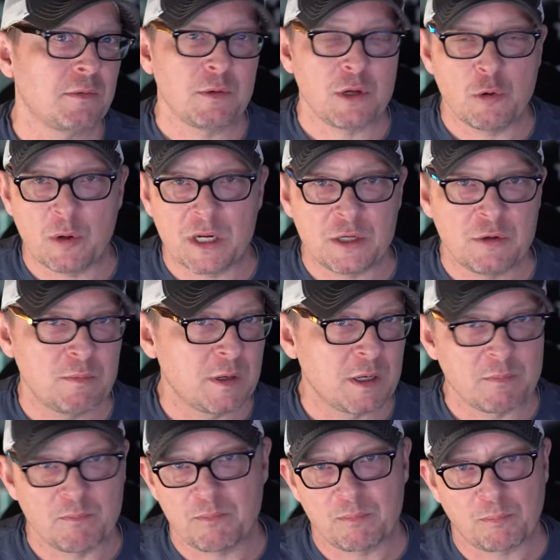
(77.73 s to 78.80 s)
You
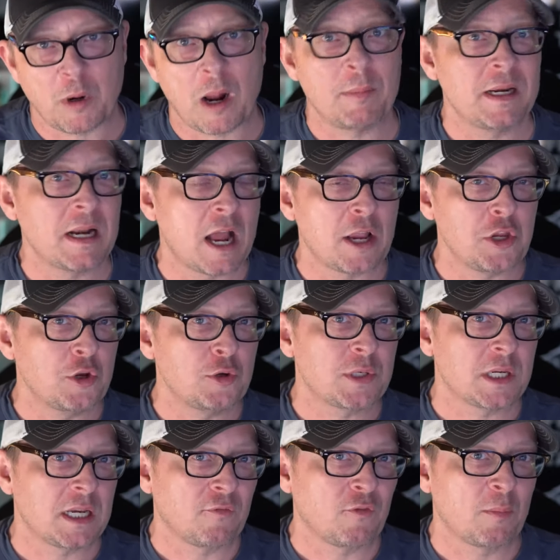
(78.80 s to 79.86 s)
would probably not use
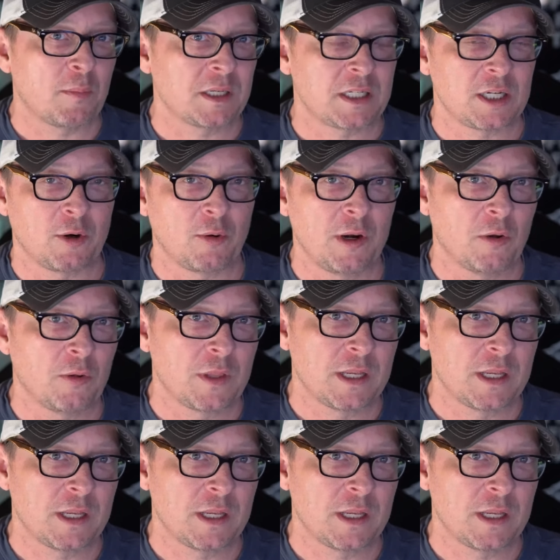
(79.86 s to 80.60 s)
a different material